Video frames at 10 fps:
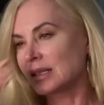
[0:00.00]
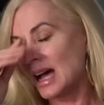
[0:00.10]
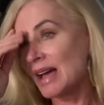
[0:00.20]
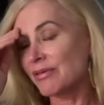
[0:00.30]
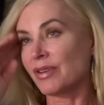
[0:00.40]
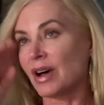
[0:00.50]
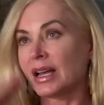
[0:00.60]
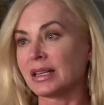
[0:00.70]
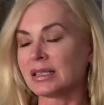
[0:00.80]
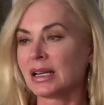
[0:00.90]
and I
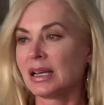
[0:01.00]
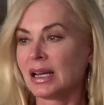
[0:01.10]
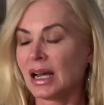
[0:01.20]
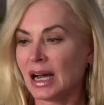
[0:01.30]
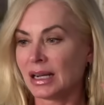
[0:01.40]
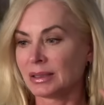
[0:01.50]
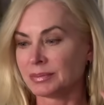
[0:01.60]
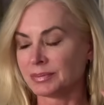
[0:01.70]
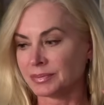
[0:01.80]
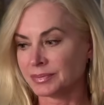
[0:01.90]
find
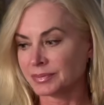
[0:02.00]
I'm